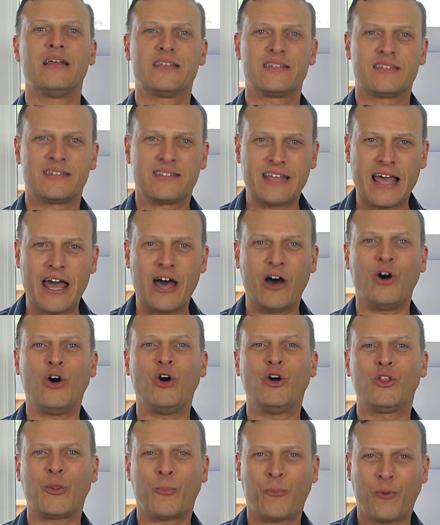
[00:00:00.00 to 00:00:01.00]

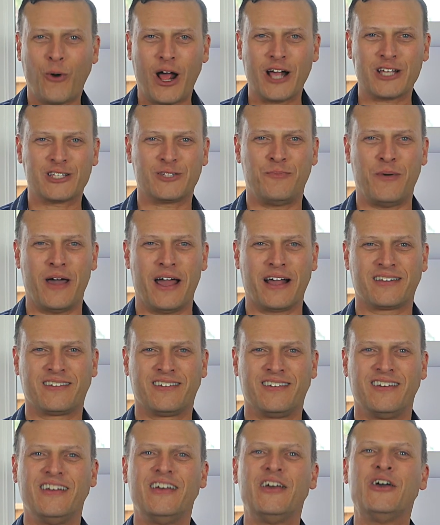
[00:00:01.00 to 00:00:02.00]
Sell the
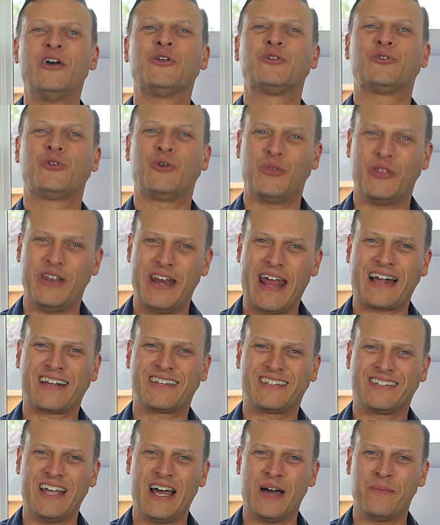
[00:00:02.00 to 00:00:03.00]
prospect to the
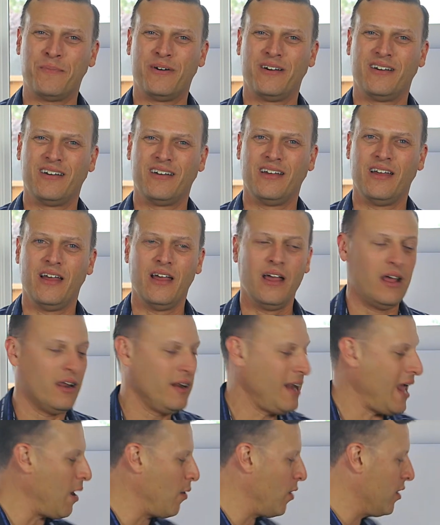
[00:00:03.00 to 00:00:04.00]
next step.
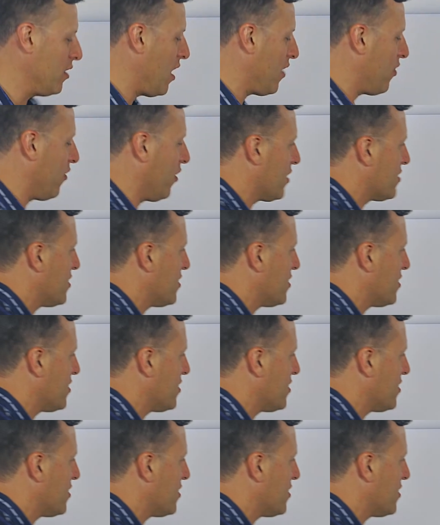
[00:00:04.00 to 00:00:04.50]
Now, another